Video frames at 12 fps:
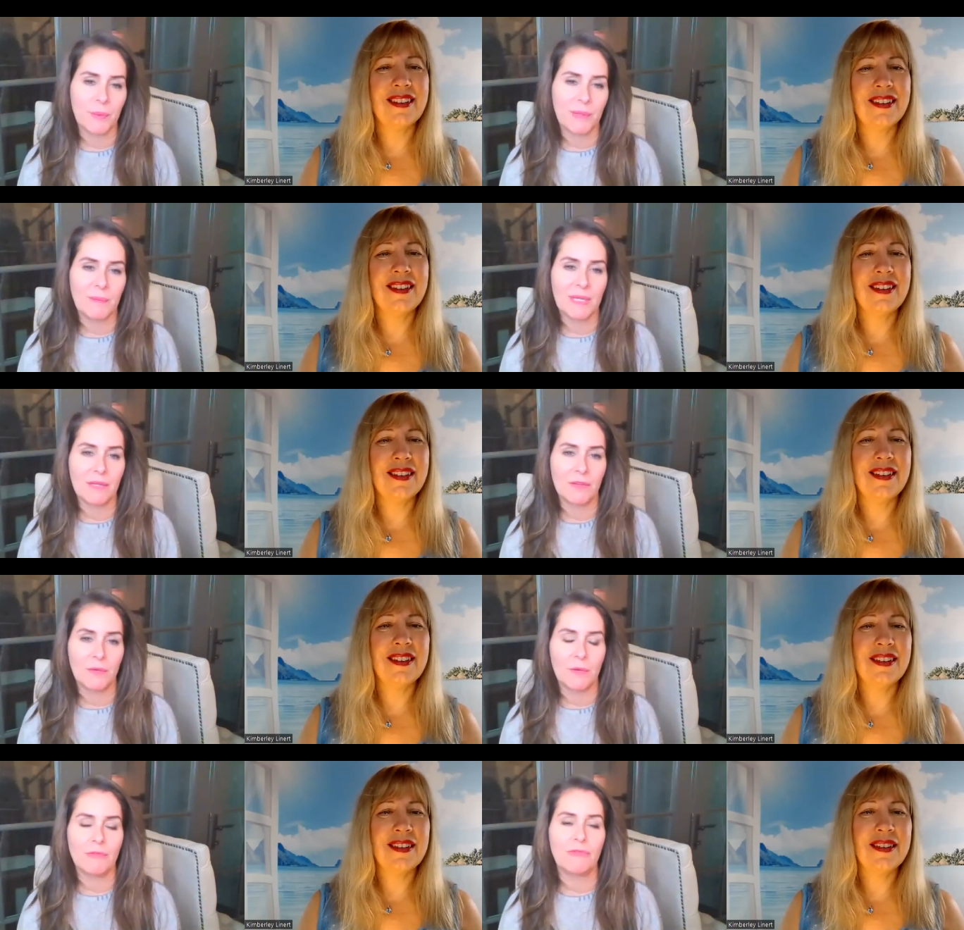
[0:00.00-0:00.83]
Speaker 1: women
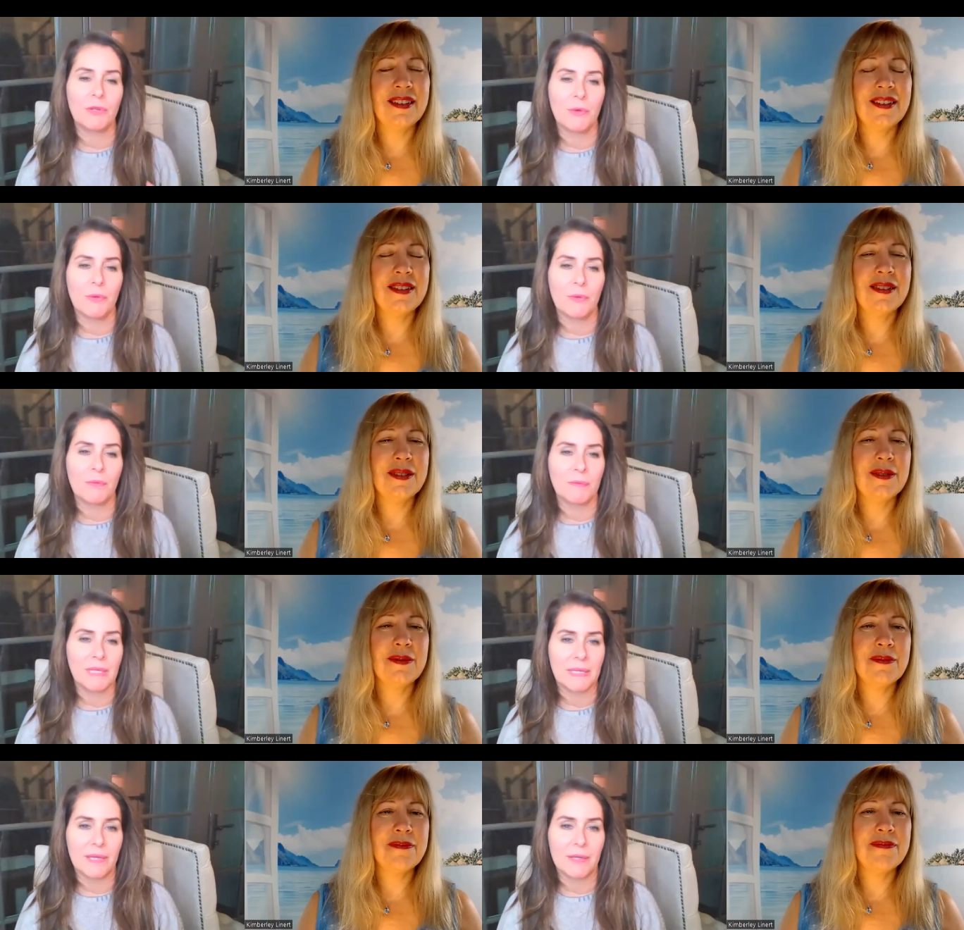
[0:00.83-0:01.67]
who feel
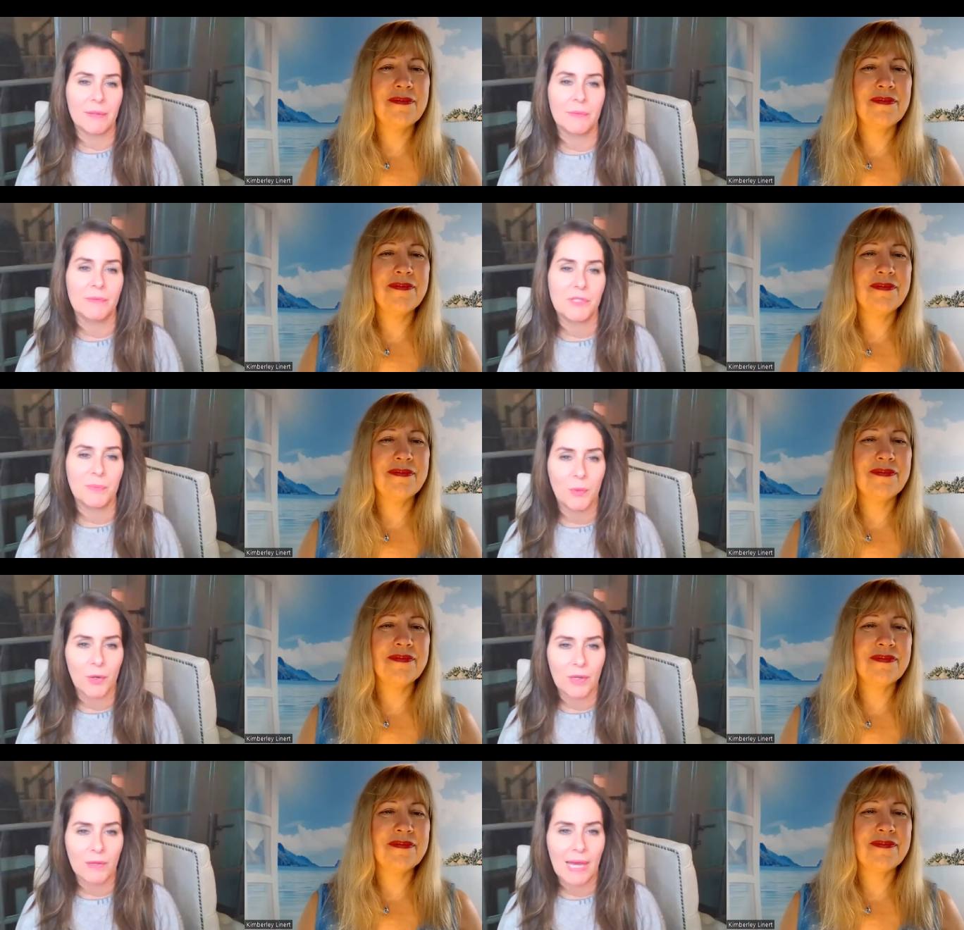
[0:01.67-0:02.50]
you know
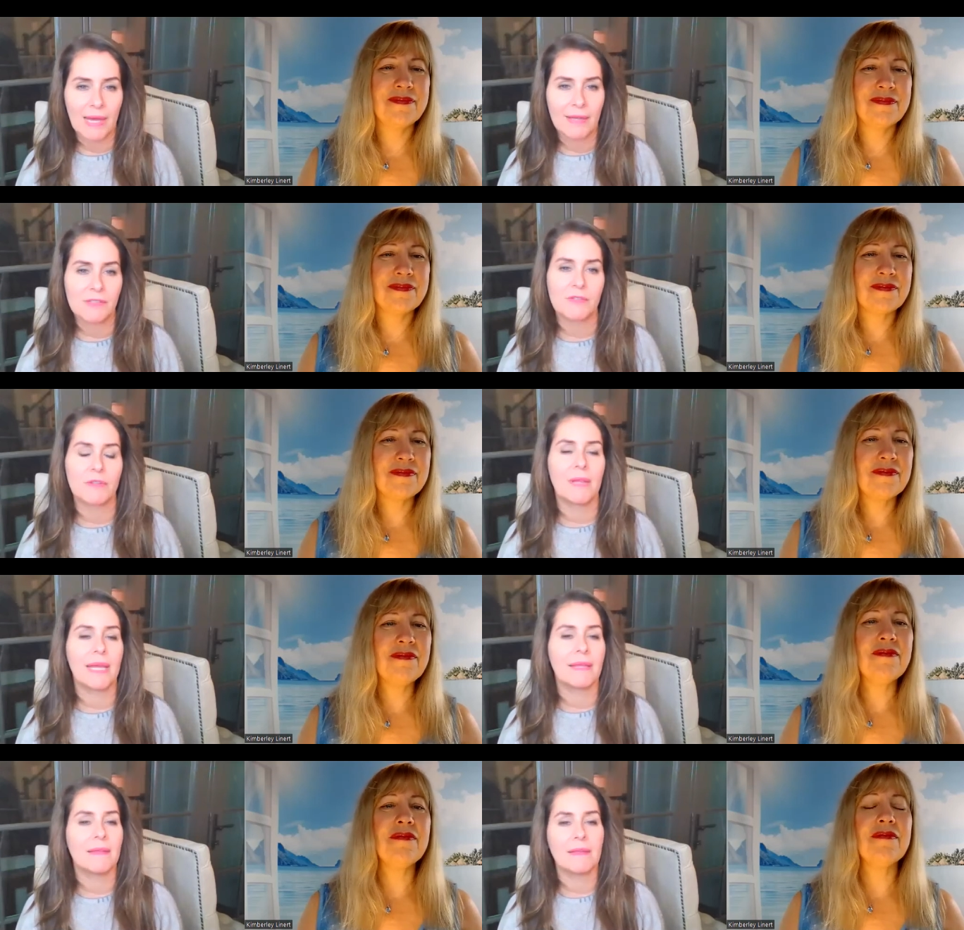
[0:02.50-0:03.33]
demoralized or
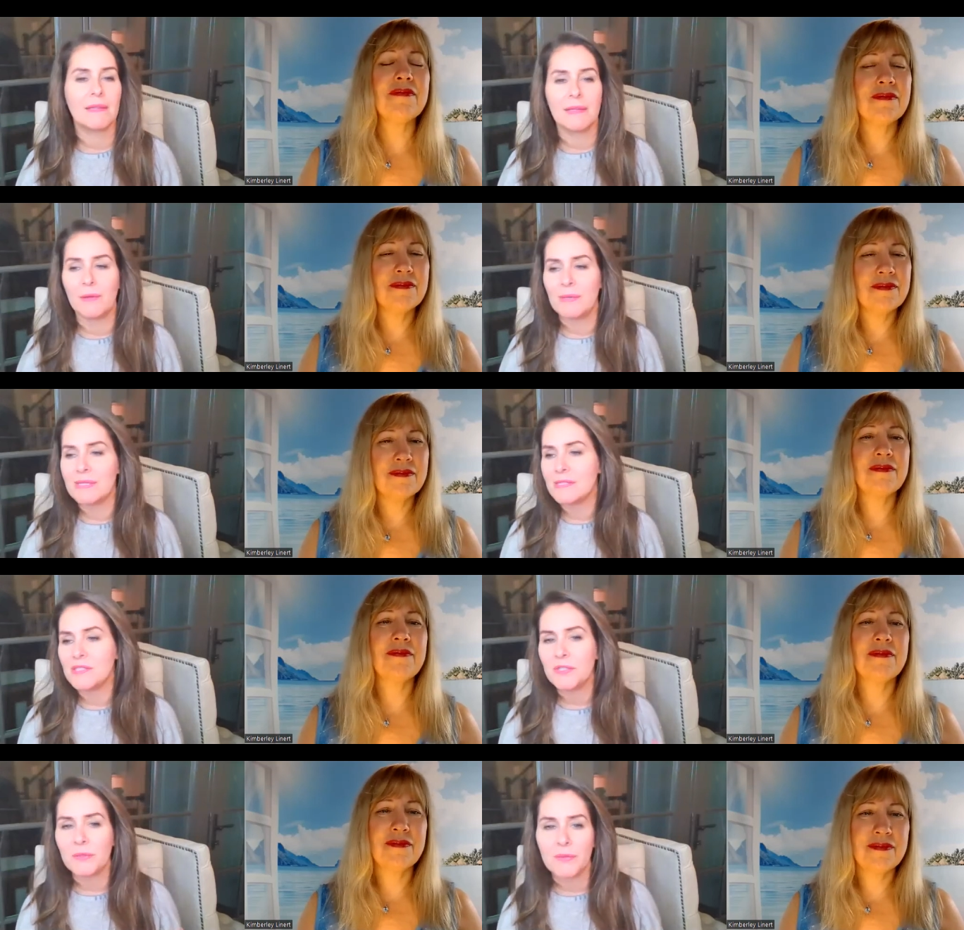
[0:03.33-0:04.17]
like you know is
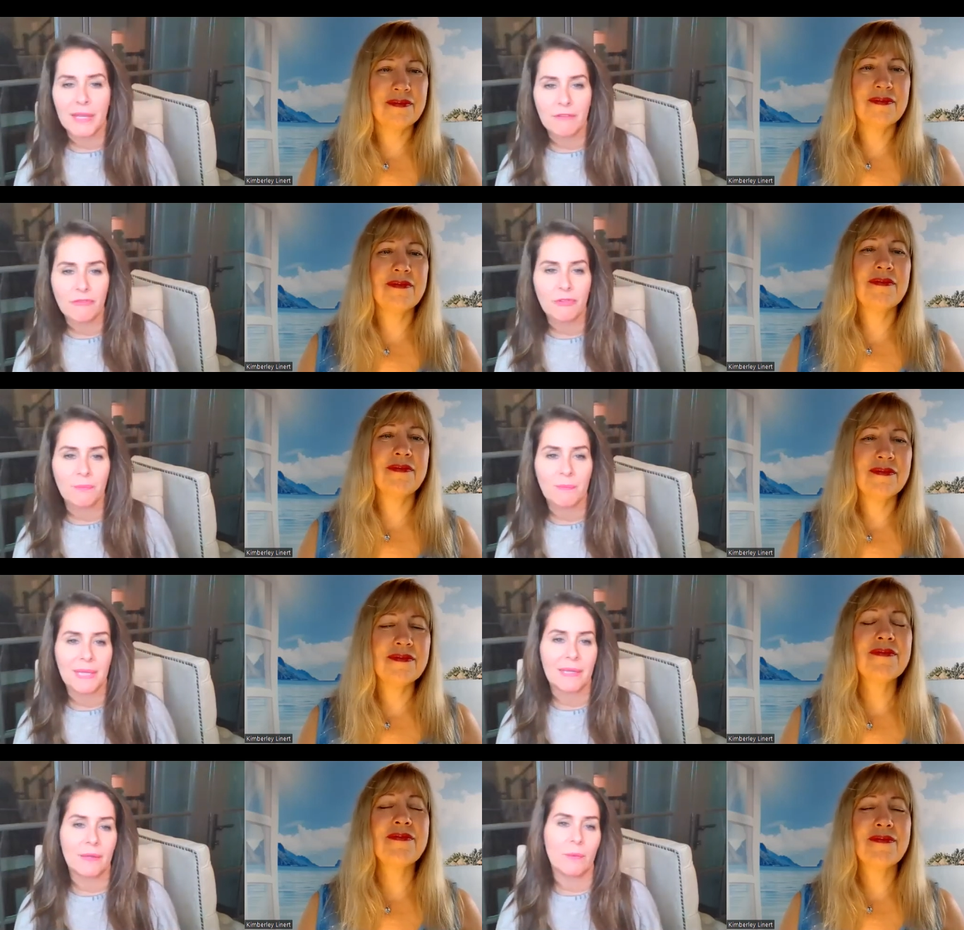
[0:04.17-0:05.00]
it too late for
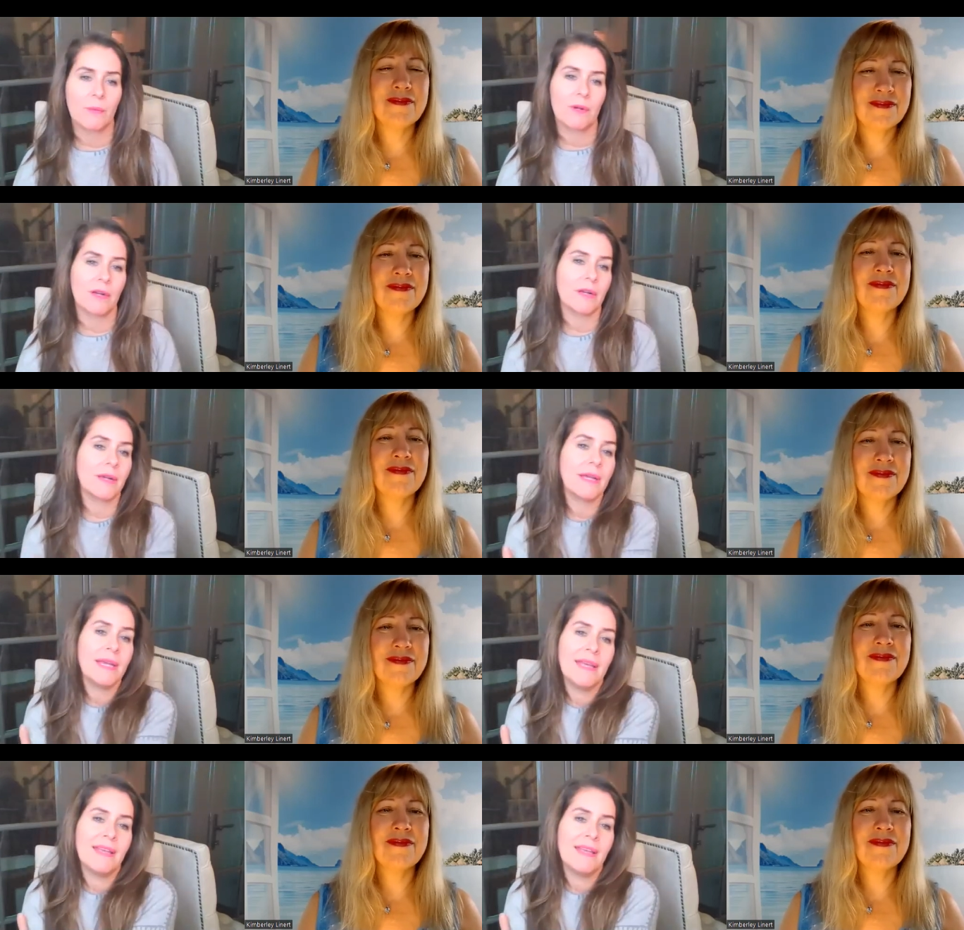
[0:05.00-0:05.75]
me or